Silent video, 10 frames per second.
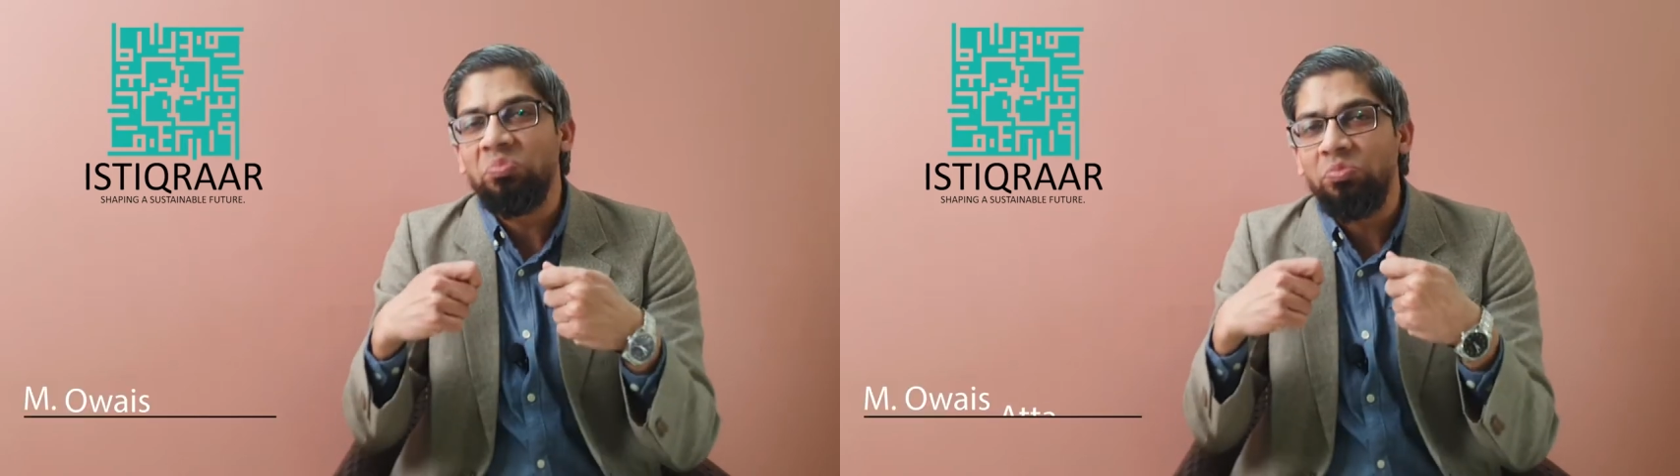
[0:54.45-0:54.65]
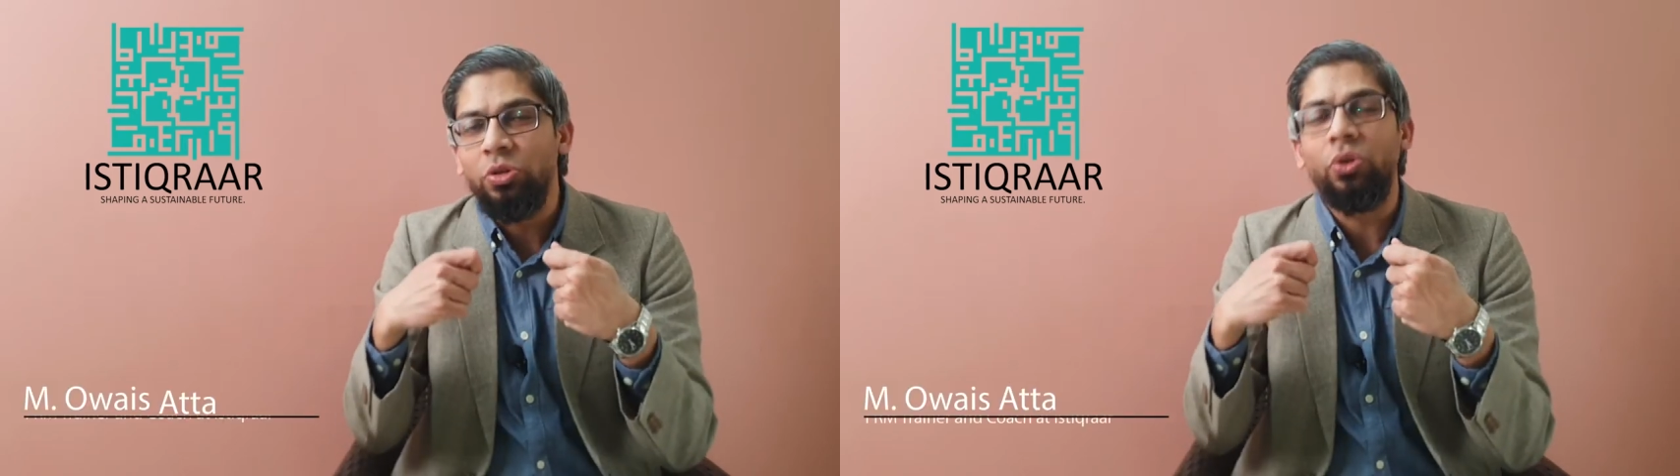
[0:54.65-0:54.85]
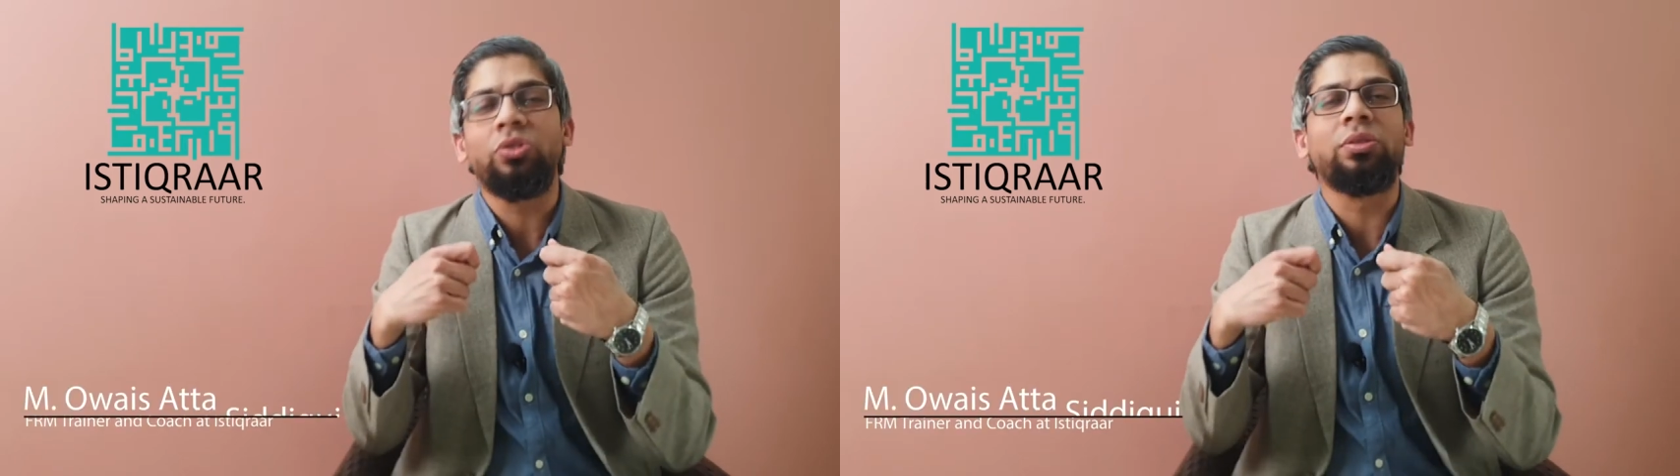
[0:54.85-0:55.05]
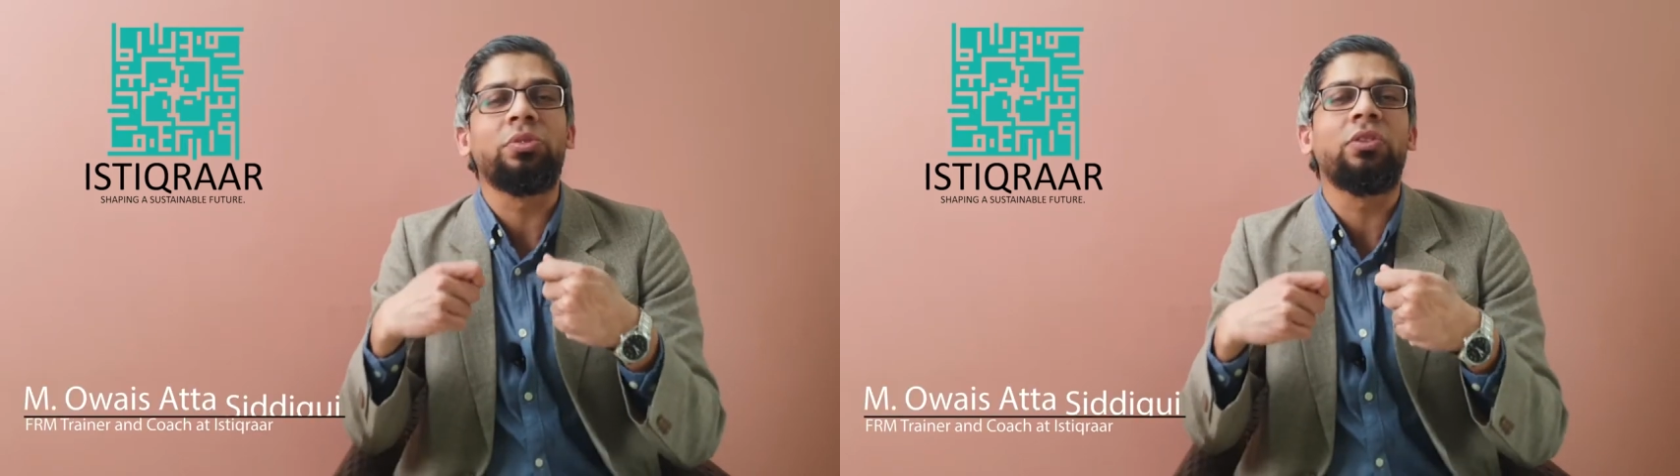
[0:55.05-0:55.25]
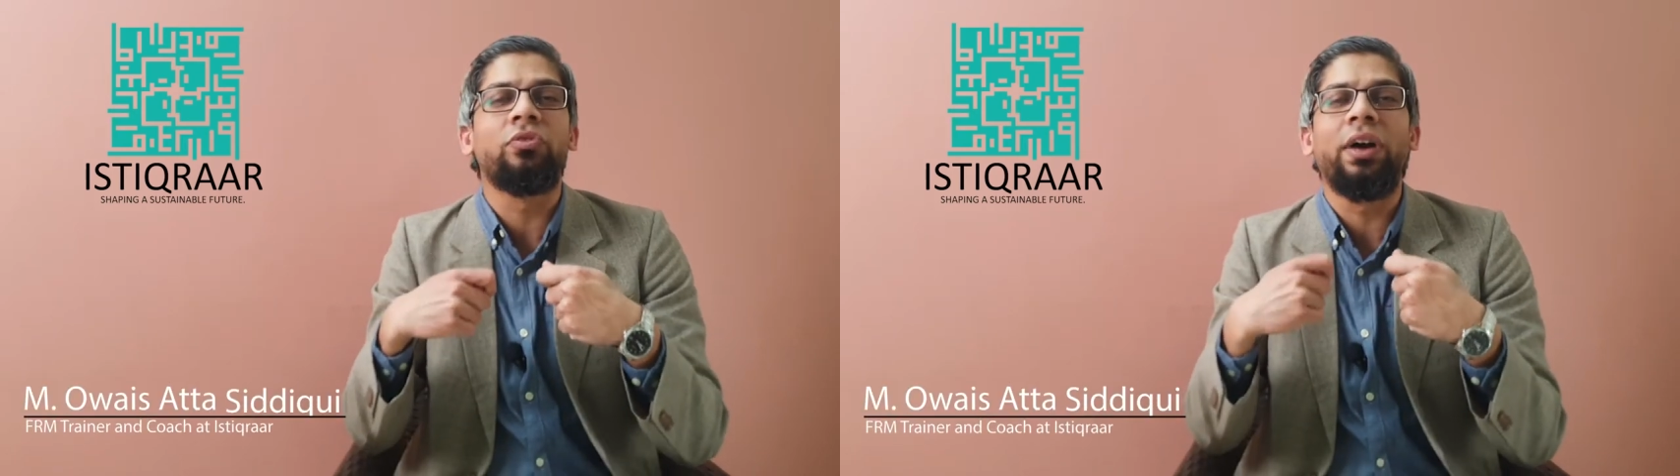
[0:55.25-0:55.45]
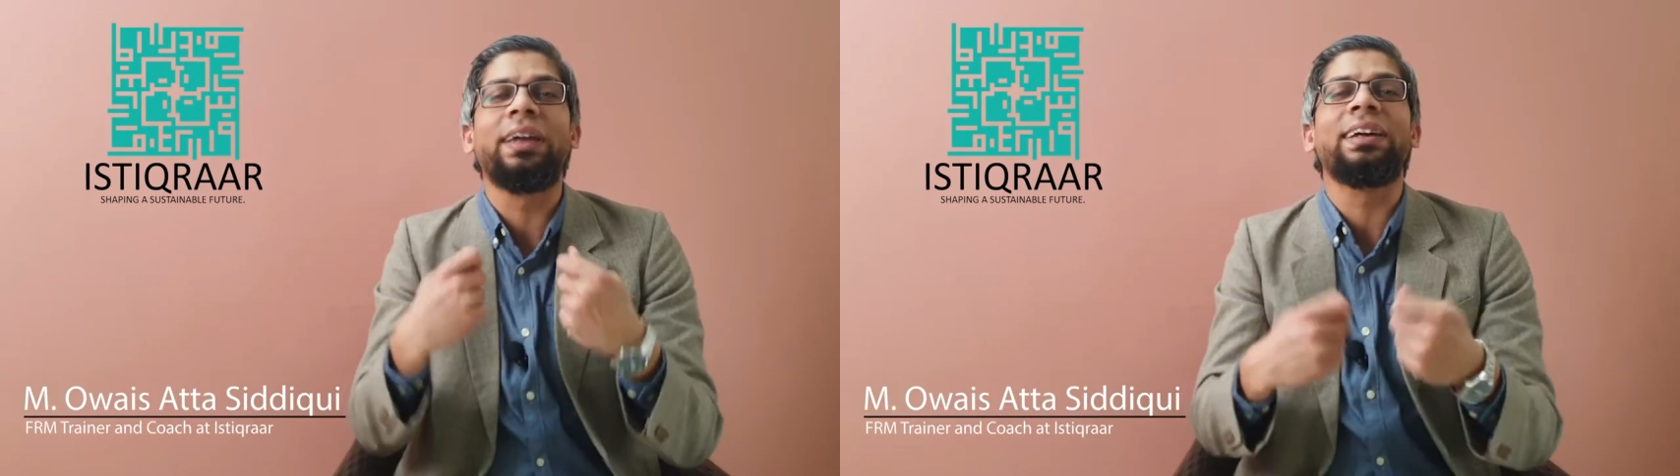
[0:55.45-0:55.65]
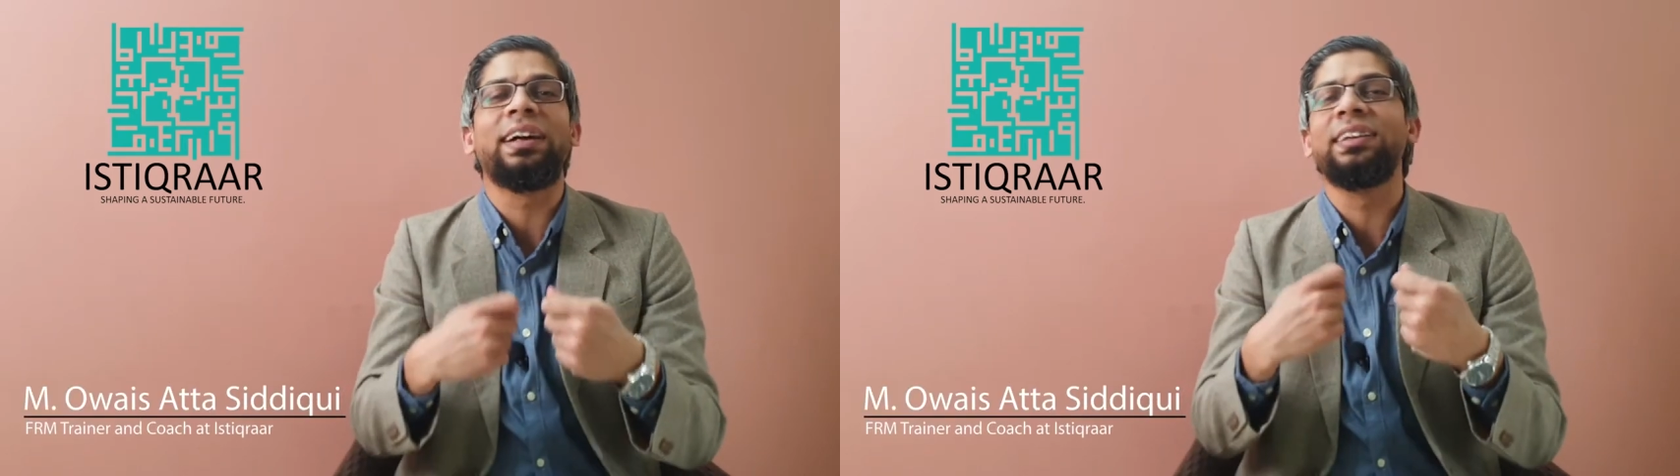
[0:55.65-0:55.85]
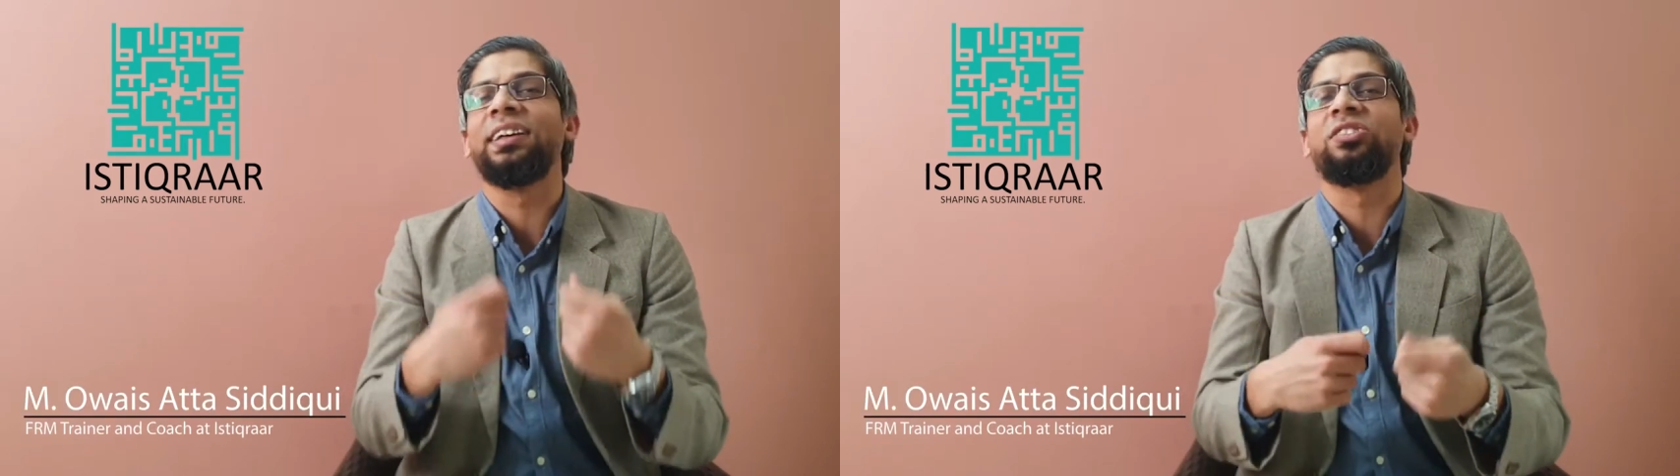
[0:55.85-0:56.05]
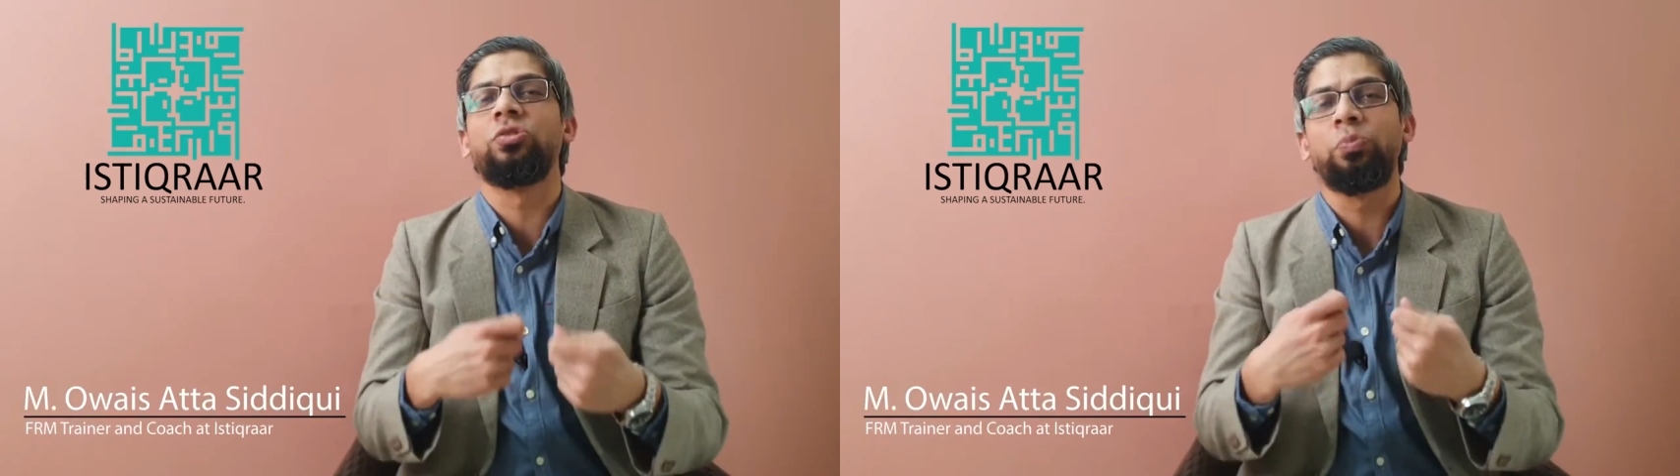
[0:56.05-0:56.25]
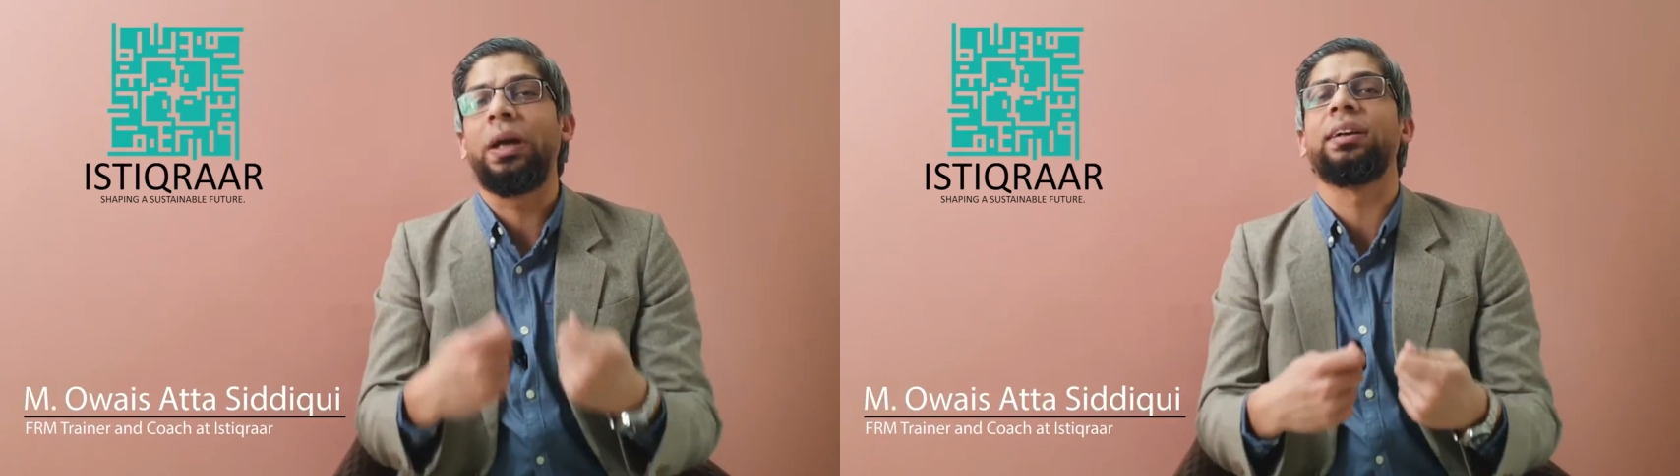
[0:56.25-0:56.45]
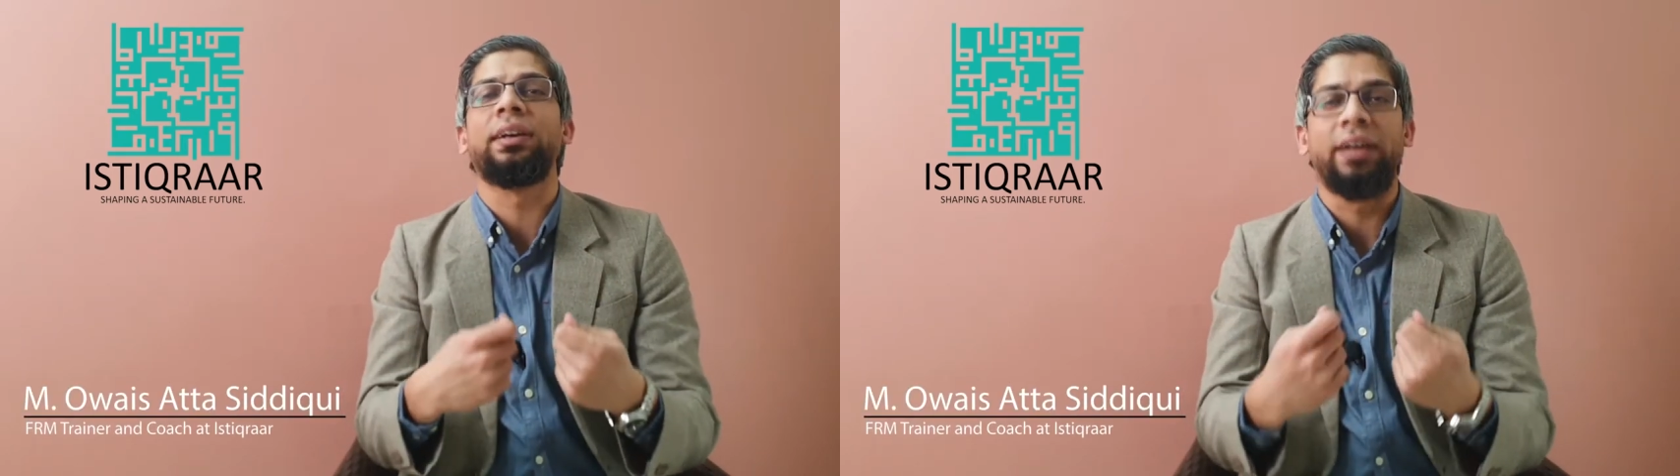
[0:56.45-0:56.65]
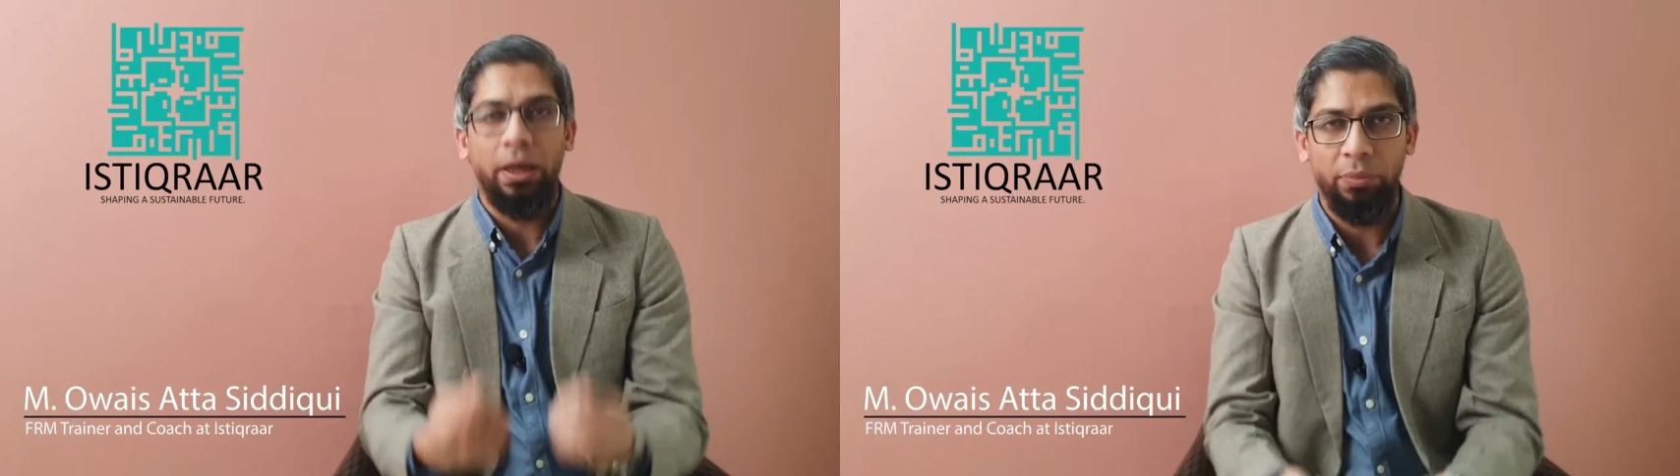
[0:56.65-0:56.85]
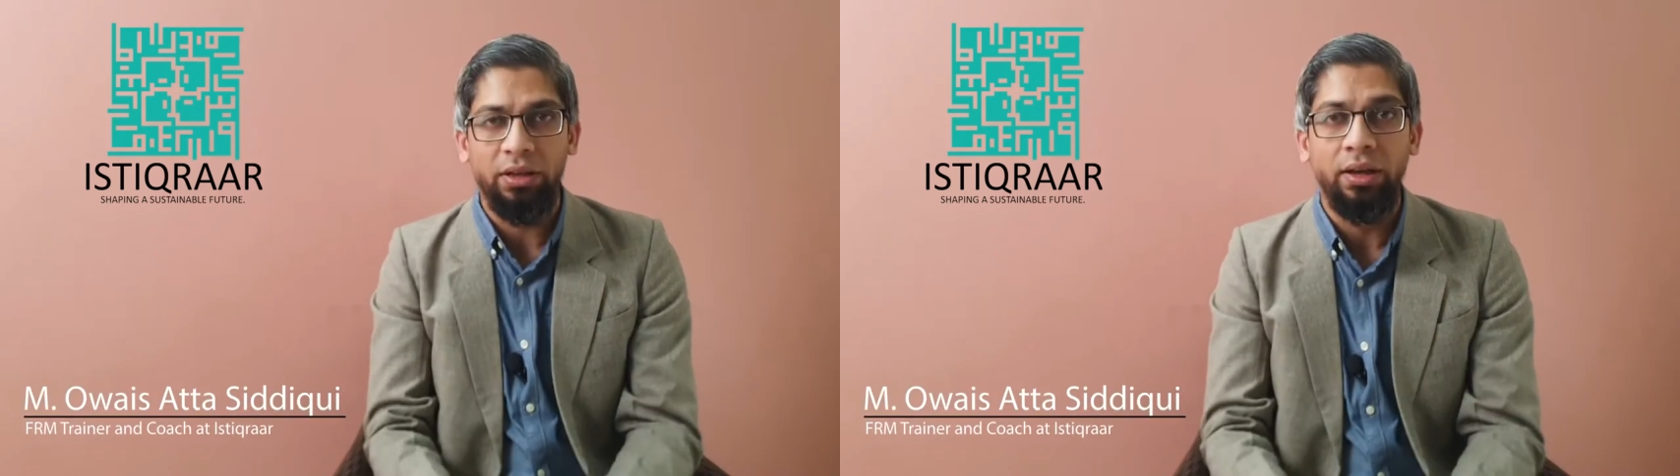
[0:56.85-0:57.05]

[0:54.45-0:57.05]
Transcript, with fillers: you know something very unexpected happens.